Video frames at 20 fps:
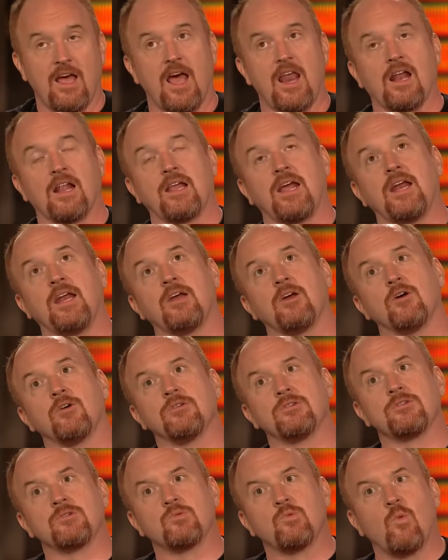And the lady
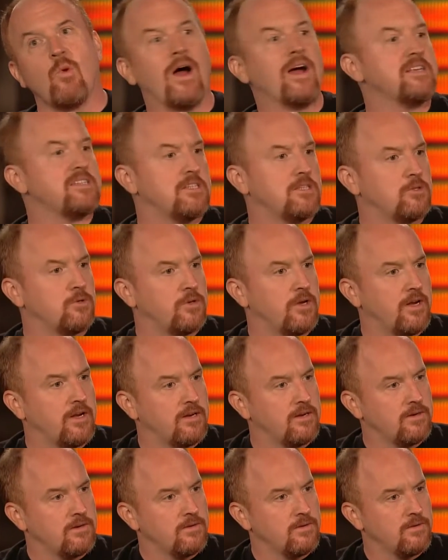goes, why is he doing that?
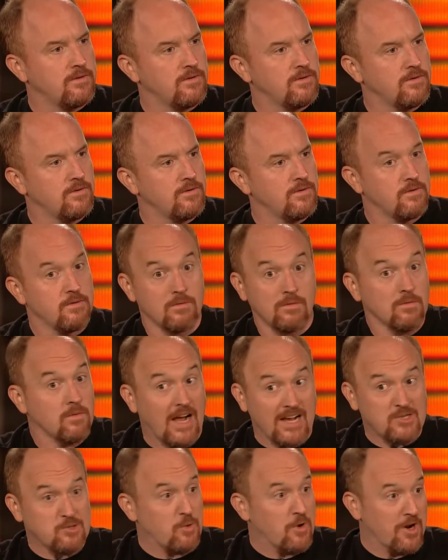
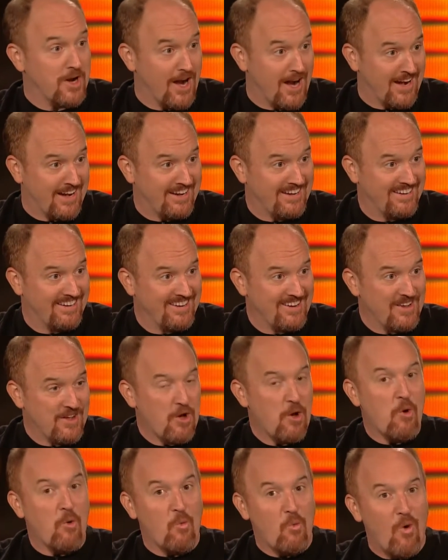I swear to God,
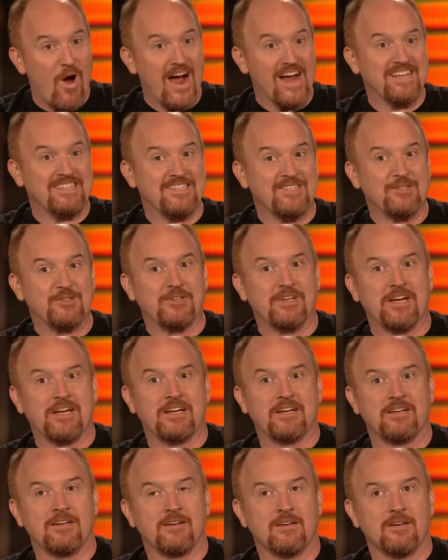why is he doing that?
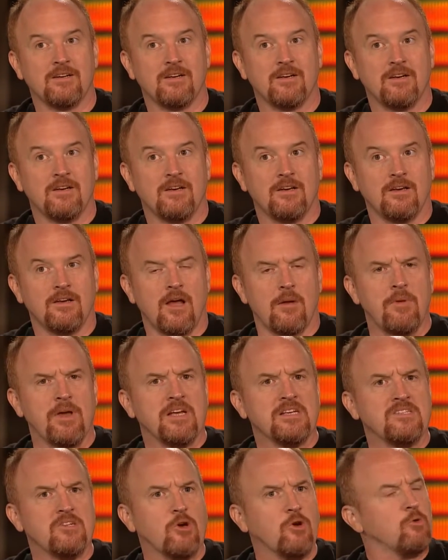I'm like,
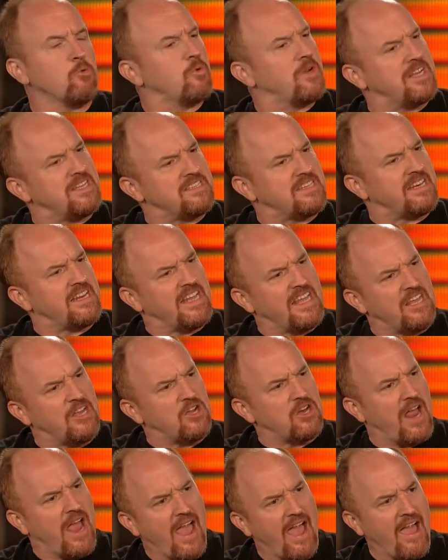is there a reason he
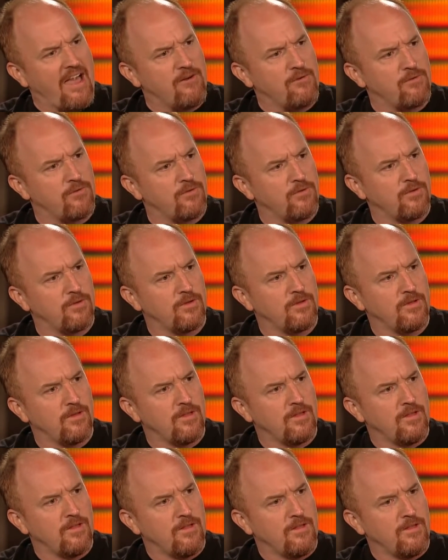could have
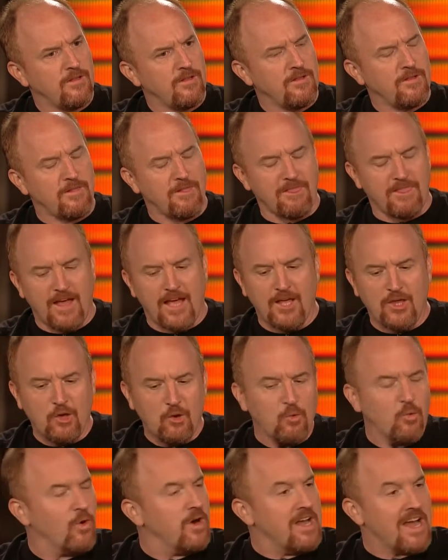that you
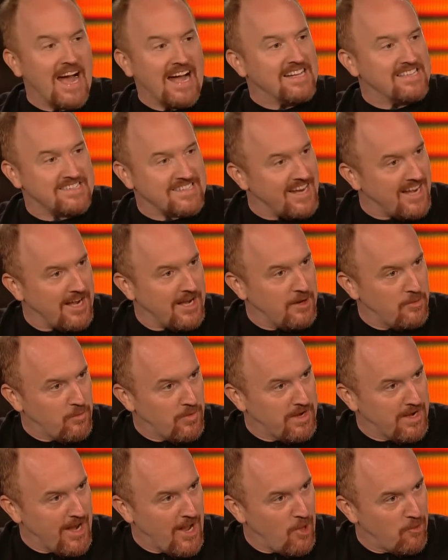would not send
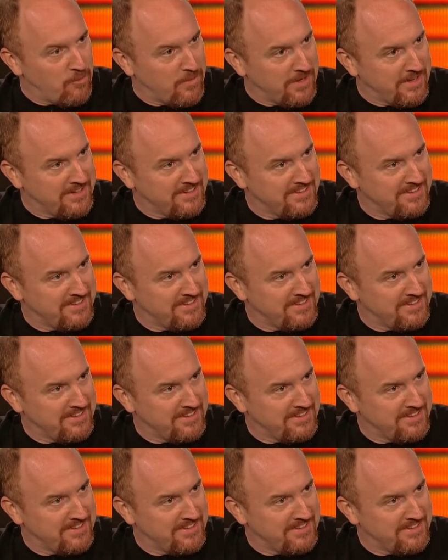anyone to help me?